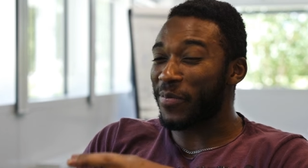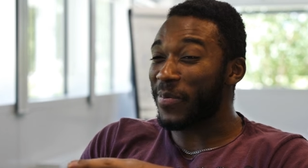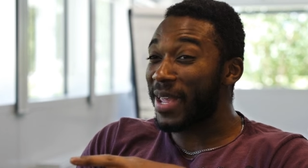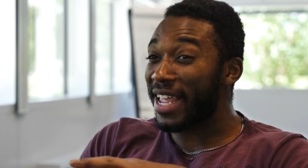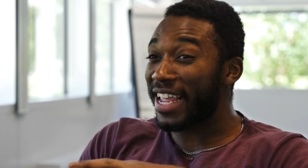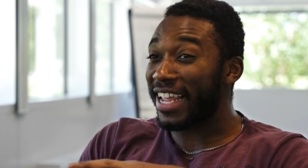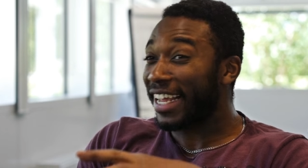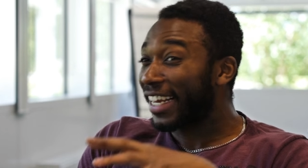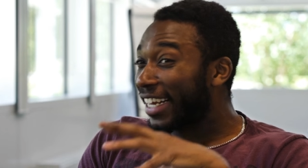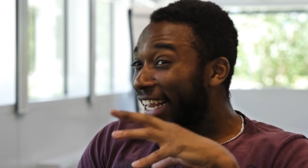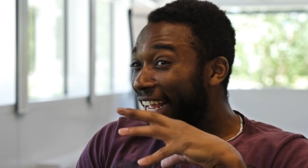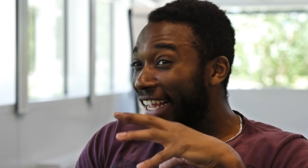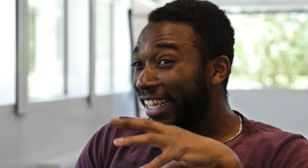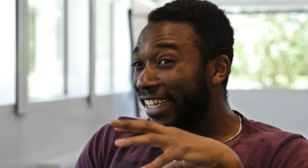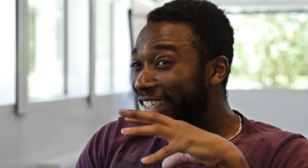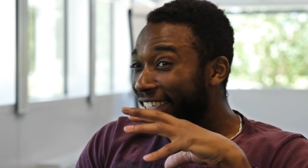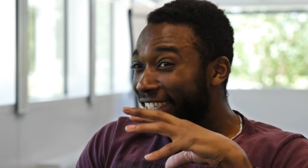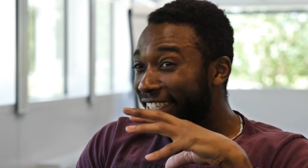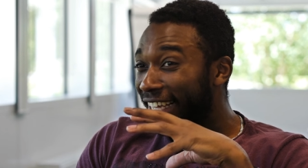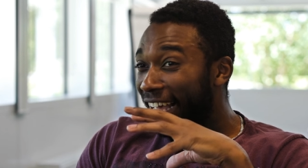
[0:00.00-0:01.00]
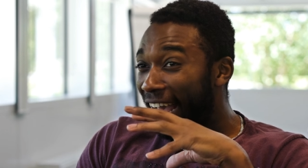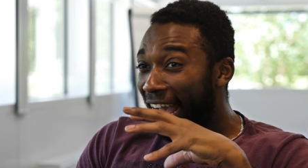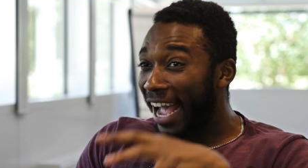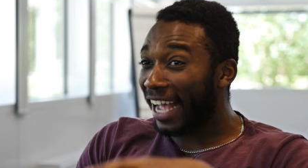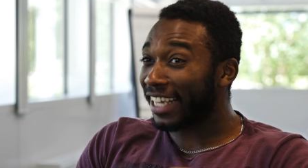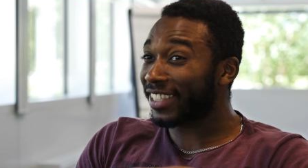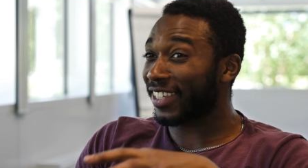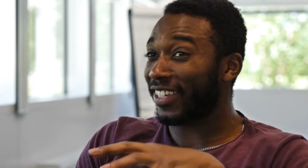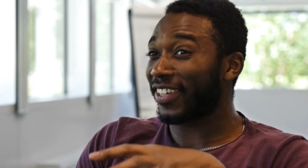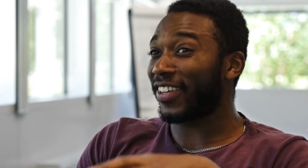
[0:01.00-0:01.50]
me, it, it
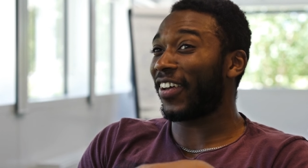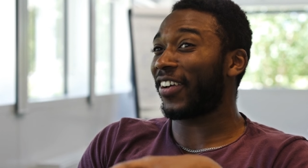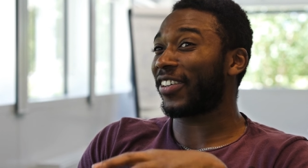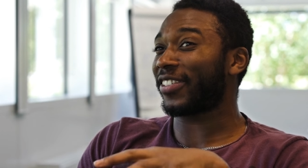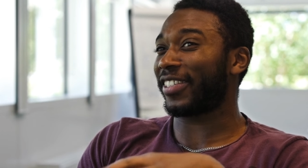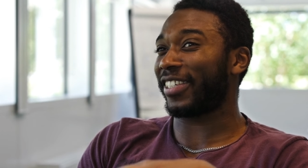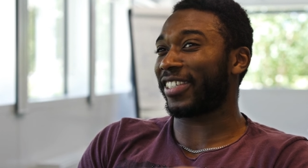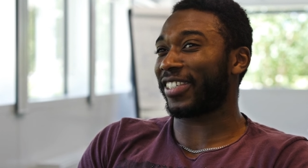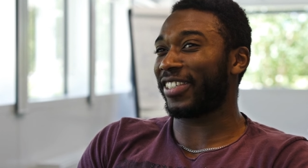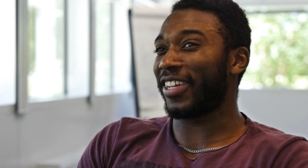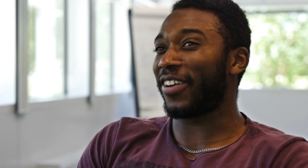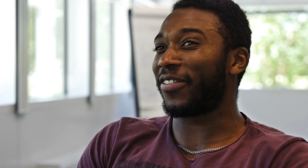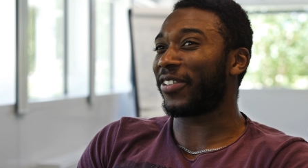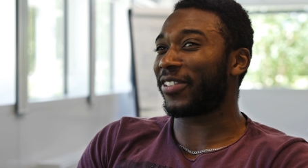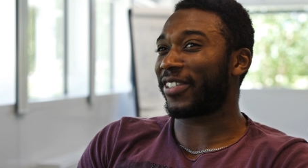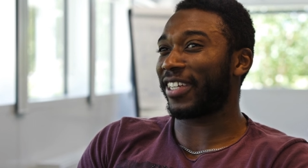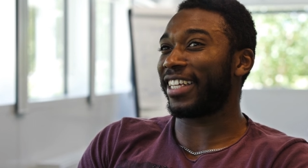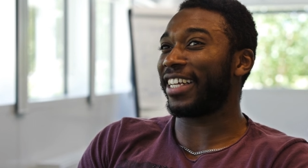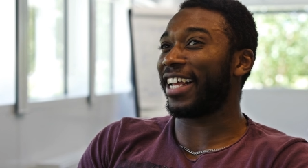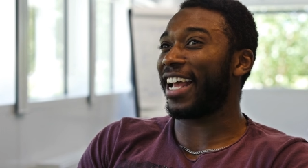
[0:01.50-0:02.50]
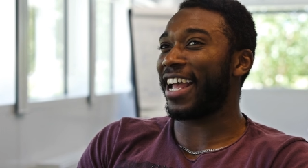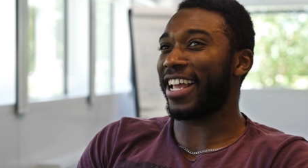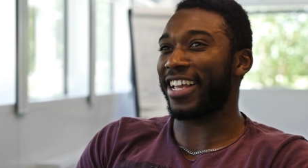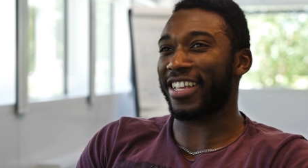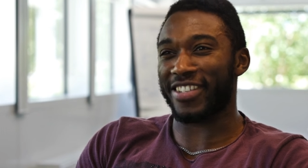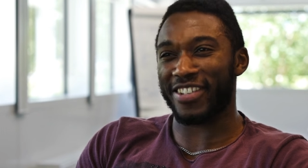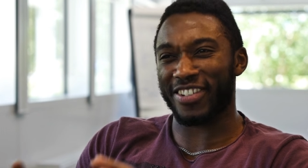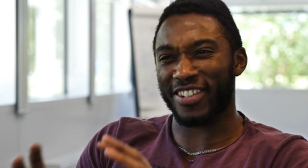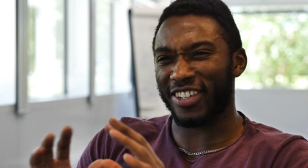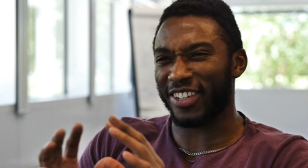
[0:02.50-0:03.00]
hasn't lost its novelty yet.
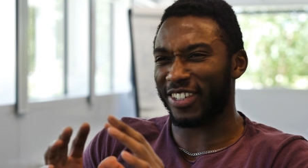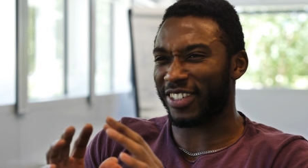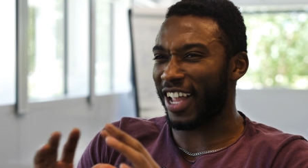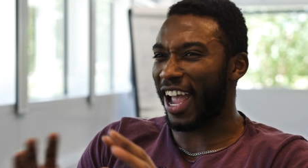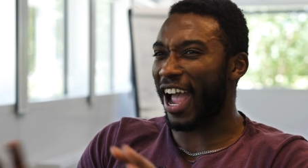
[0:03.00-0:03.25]
It's just